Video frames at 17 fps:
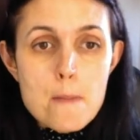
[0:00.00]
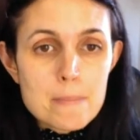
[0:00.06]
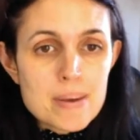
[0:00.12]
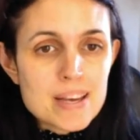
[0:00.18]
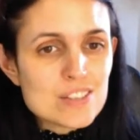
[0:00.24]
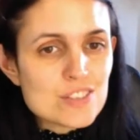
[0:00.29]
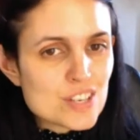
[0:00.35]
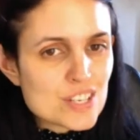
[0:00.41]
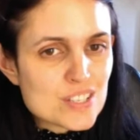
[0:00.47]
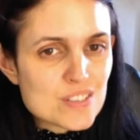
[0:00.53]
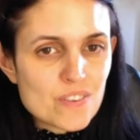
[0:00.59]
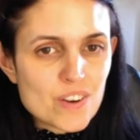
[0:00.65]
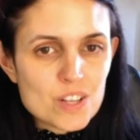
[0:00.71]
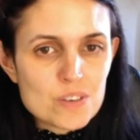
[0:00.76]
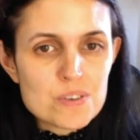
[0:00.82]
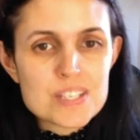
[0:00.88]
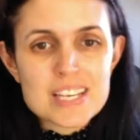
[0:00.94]
Pinterest
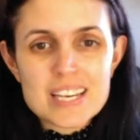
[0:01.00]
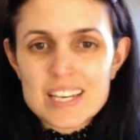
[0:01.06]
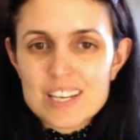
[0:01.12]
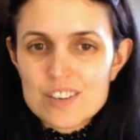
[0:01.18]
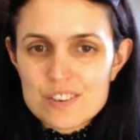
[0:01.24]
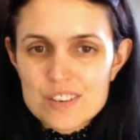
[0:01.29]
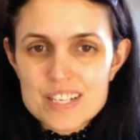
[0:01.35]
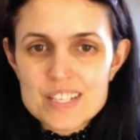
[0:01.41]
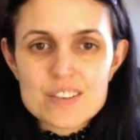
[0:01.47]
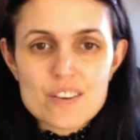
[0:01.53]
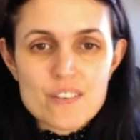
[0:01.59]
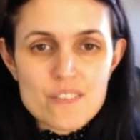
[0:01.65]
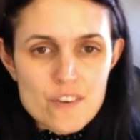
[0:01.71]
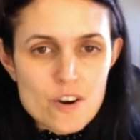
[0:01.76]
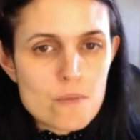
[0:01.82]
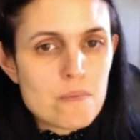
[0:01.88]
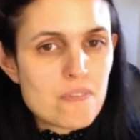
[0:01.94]
followers increased
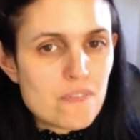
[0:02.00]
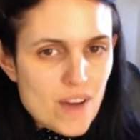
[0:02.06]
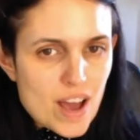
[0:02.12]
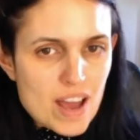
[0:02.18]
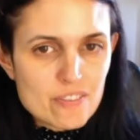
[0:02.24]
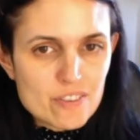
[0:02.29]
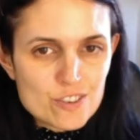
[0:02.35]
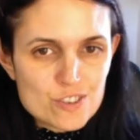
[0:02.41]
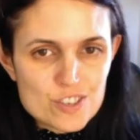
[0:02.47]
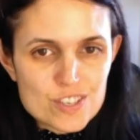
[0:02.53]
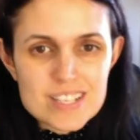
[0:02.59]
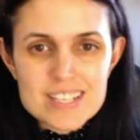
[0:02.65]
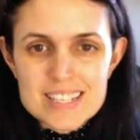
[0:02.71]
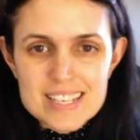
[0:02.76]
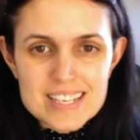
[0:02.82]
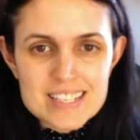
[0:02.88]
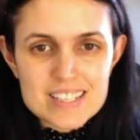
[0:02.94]
from
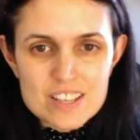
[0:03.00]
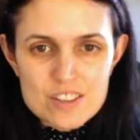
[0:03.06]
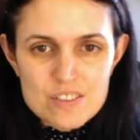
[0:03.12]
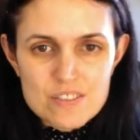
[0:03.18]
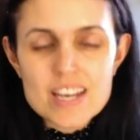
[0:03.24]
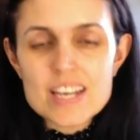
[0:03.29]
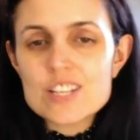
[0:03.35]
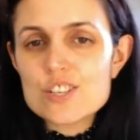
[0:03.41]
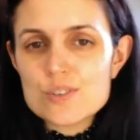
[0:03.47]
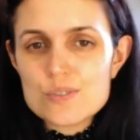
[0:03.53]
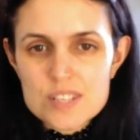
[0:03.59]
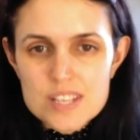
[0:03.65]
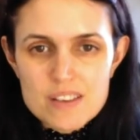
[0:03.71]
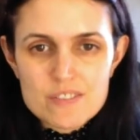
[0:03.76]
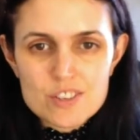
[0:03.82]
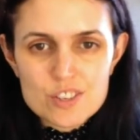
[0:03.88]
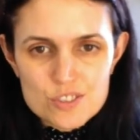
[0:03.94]
563 to
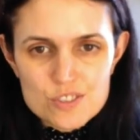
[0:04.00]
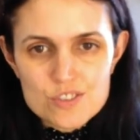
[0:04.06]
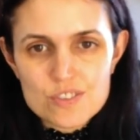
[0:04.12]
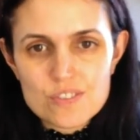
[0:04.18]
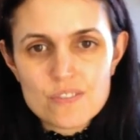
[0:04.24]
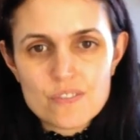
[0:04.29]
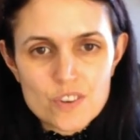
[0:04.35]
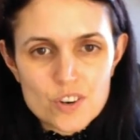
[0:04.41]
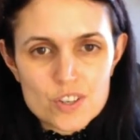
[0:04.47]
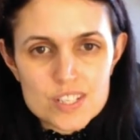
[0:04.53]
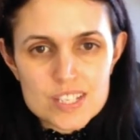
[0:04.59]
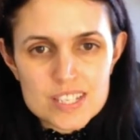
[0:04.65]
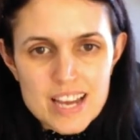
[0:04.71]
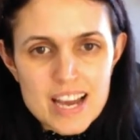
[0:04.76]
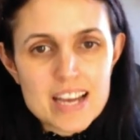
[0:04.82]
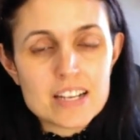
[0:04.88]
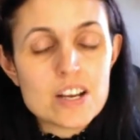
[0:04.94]

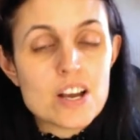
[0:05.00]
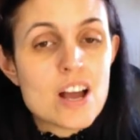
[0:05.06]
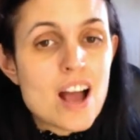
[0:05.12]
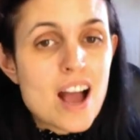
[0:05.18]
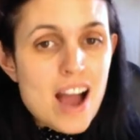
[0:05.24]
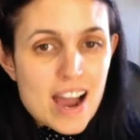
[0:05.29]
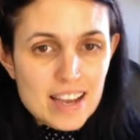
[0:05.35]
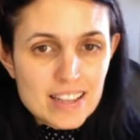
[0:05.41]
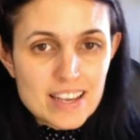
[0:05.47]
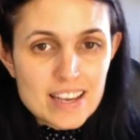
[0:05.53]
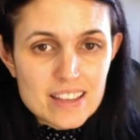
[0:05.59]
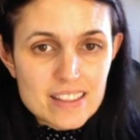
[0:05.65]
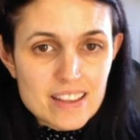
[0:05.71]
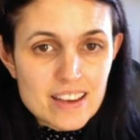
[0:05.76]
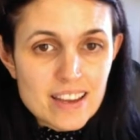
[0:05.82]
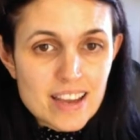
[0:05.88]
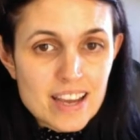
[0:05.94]
749. I like
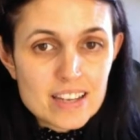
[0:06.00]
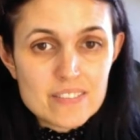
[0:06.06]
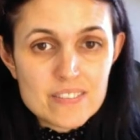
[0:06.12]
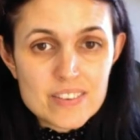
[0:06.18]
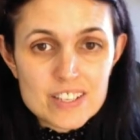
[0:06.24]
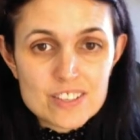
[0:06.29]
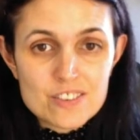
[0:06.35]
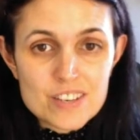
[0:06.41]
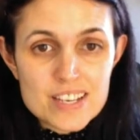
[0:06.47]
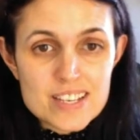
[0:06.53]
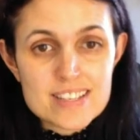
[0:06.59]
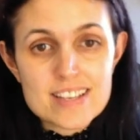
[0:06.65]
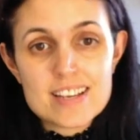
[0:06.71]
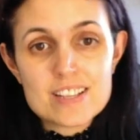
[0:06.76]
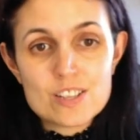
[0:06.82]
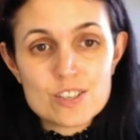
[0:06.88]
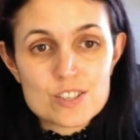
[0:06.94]
that kind of increase.
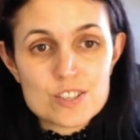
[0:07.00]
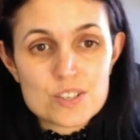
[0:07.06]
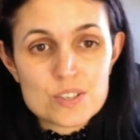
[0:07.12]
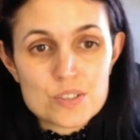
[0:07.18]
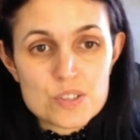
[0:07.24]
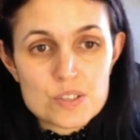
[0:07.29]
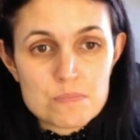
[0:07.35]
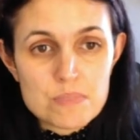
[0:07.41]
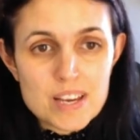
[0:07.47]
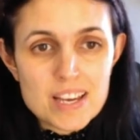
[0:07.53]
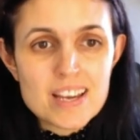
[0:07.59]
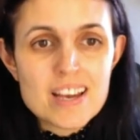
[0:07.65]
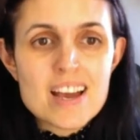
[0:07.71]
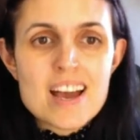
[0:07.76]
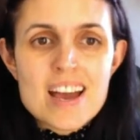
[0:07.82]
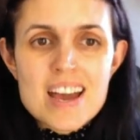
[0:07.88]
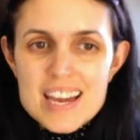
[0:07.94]
That looks good to me.
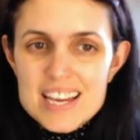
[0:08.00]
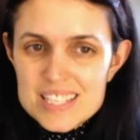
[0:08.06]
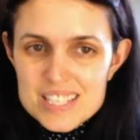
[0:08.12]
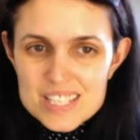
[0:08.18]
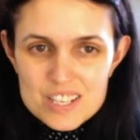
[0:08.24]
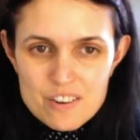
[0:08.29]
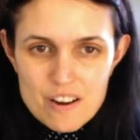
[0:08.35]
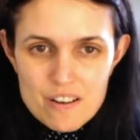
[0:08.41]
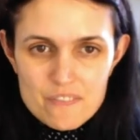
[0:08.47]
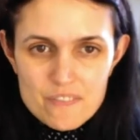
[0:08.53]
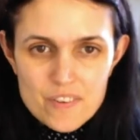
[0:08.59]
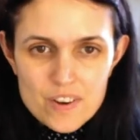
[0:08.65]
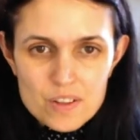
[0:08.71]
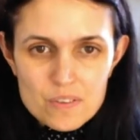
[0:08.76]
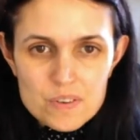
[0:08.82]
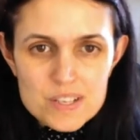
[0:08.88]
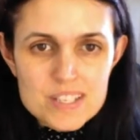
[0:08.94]
Instagram
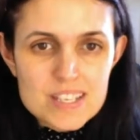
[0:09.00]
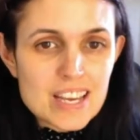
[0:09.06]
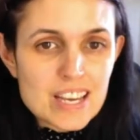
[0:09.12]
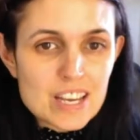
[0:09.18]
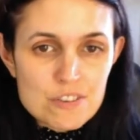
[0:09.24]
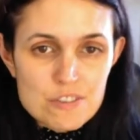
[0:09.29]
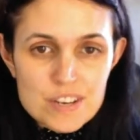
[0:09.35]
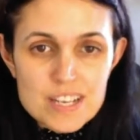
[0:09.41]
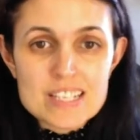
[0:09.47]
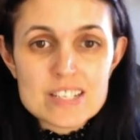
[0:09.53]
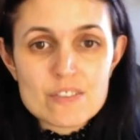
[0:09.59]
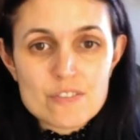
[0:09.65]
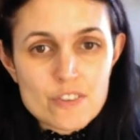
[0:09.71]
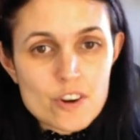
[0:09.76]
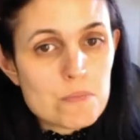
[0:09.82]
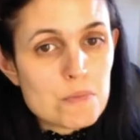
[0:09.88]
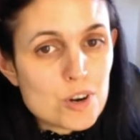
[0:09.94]
followers increased
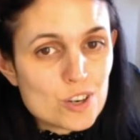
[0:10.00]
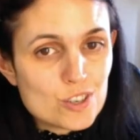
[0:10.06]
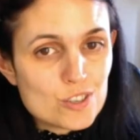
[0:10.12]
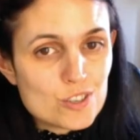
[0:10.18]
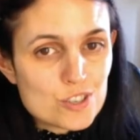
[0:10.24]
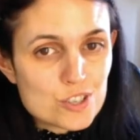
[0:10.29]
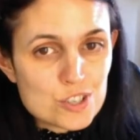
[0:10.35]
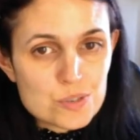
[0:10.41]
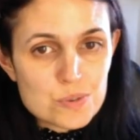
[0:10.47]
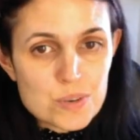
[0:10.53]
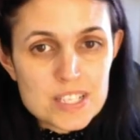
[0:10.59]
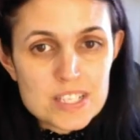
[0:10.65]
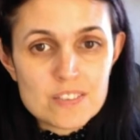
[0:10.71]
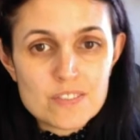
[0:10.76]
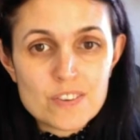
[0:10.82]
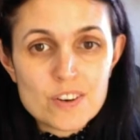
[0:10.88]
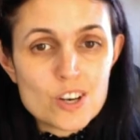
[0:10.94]
from
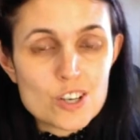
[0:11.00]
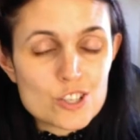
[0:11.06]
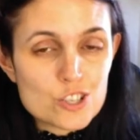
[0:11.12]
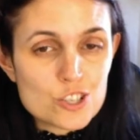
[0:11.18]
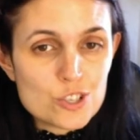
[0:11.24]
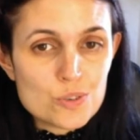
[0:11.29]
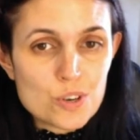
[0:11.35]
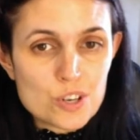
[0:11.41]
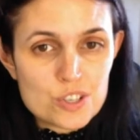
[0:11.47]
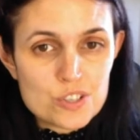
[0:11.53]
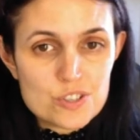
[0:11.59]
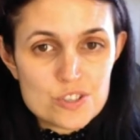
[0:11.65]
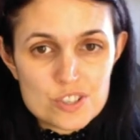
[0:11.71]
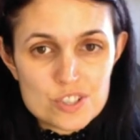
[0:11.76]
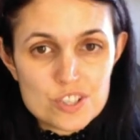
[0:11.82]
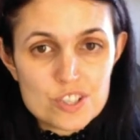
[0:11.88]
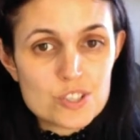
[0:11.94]
124 to
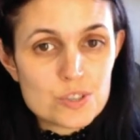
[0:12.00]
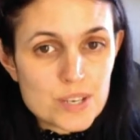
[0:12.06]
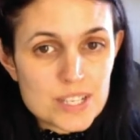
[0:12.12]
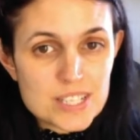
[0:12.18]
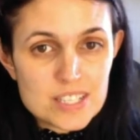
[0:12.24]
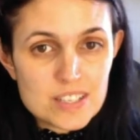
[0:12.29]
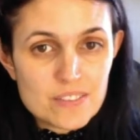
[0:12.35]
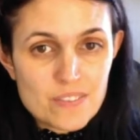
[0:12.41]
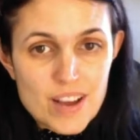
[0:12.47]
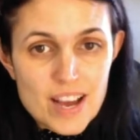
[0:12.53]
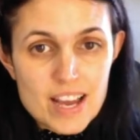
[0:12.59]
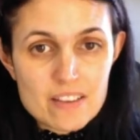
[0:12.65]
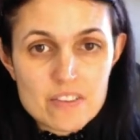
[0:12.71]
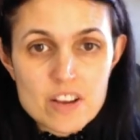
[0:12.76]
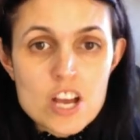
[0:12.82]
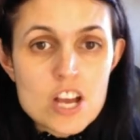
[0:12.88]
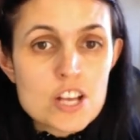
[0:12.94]

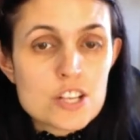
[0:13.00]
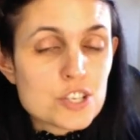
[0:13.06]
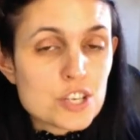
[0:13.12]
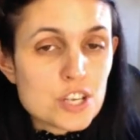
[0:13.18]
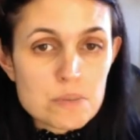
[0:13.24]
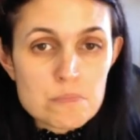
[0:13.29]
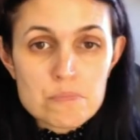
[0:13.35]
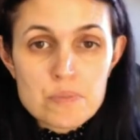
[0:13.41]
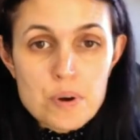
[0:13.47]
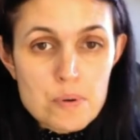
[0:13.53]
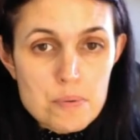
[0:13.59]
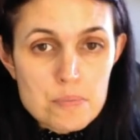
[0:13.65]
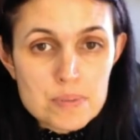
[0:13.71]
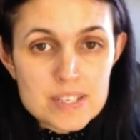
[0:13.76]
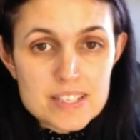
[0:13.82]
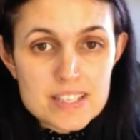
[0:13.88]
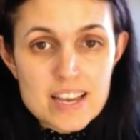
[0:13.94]
125. So you can
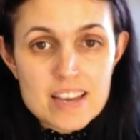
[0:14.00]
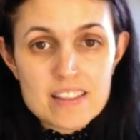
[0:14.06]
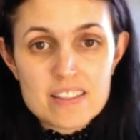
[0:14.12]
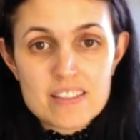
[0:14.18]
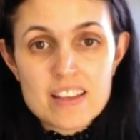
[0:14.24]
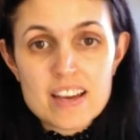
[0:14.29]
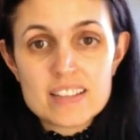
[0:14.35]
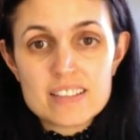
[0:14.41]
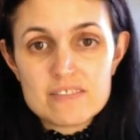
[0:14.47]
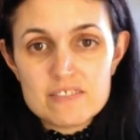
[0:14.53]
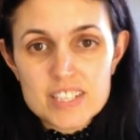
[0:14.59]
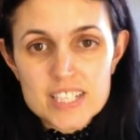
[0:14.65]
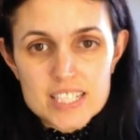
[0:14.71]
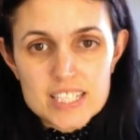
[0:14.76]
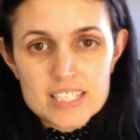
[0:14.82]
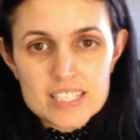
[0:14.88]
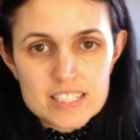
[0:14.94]
probably say that that
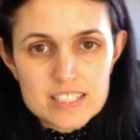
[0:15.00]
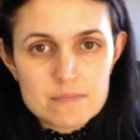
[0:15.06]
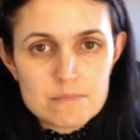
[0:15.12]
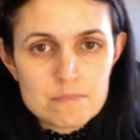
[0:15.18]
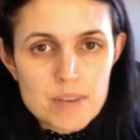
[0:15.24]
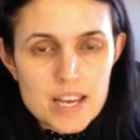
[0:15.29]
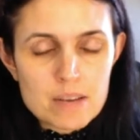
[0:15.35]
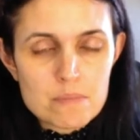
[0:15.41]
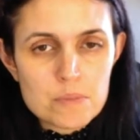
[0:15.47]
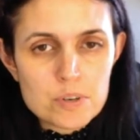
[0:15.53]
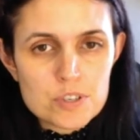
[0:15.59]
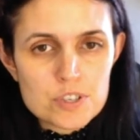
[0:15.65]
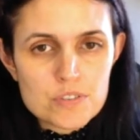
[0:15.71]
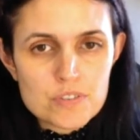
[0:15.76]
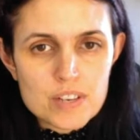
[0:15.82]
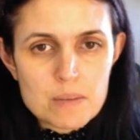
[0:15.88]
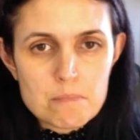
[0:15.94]
really didn't make
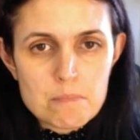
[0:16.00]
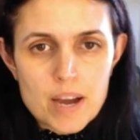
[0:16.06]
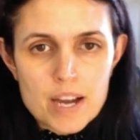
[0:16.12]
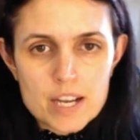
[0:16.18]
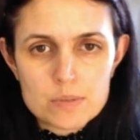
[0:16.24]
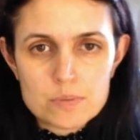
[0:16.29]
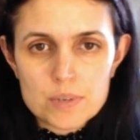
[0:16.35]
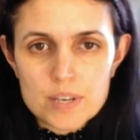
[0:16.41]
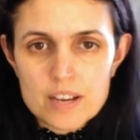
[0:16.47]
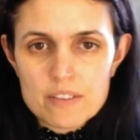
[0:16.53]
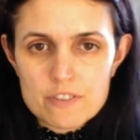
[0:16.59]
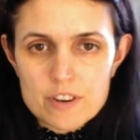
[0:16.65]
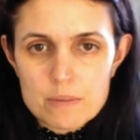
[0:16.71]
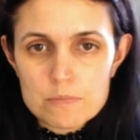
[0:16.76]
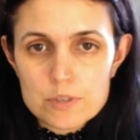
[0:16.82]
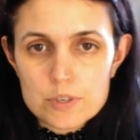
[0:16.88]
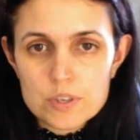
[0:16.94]
much of an impact, whatever
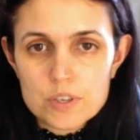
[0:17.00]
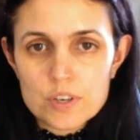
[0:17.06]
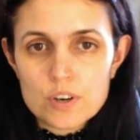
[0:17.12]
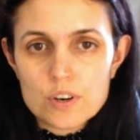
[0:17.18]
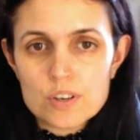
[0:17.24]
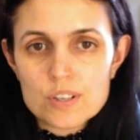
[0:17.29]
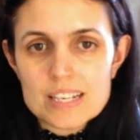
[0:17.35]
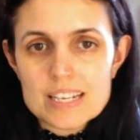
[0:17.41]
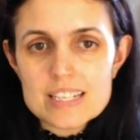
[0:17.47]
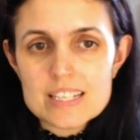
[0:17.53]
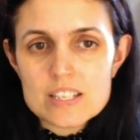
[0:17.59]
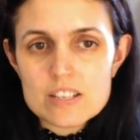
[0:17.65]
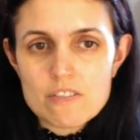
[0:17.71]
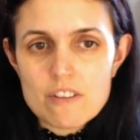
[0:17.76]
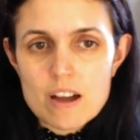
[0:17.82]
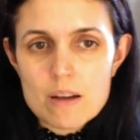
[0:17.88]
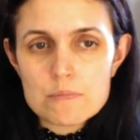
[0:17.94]
I'm doing on
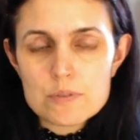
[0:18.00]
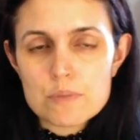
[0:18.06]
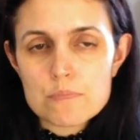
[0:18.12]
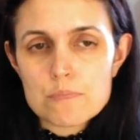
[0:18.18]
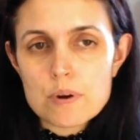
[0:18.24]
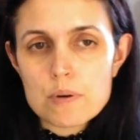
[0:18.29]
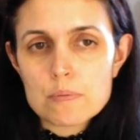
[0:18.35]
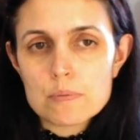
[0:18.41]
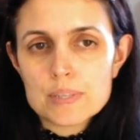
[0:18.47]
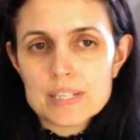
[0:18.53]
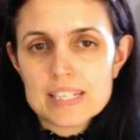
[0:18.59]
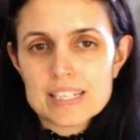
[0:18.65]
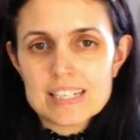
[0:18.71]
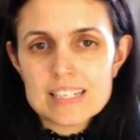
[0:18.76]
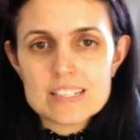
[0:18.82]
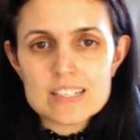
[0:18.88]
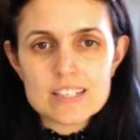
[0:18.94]
Instagram. So I probably
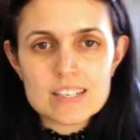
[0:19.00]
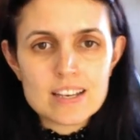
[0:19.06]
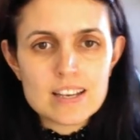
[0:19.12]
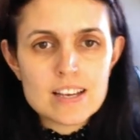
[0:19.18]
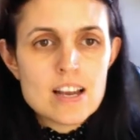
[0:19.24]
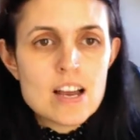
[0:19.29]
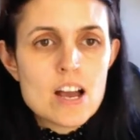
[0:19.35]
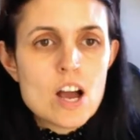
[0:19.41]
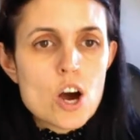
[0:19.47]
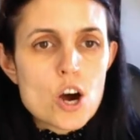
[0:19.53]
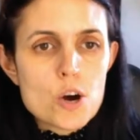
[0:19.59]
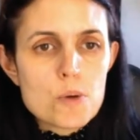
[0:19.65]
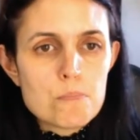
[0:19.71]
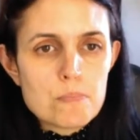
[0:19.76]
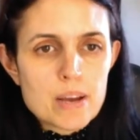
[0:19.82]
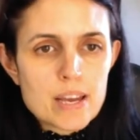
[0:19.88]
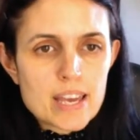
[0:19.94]
need to
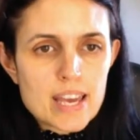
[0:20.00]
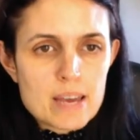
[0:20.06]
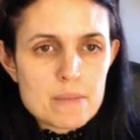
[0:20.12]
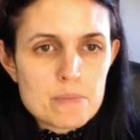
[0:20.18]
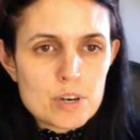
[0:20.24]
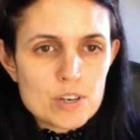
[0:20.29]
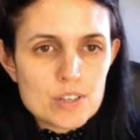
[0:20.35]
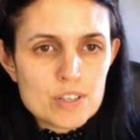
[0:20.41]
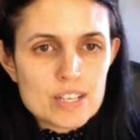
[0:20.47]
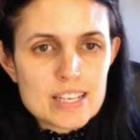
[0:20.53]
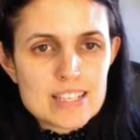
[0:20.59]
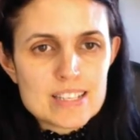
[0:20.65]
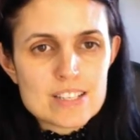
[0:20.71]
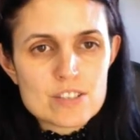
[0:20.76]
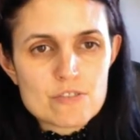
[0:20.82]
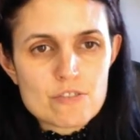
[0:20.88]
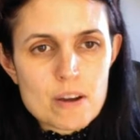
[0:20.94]
up my game on
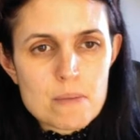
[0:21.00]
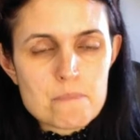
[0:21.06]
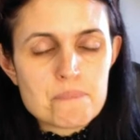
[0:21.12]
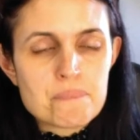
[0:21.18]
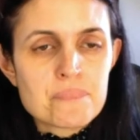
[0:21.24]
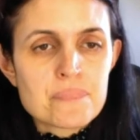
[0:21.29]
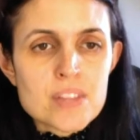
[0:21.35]
Instagram.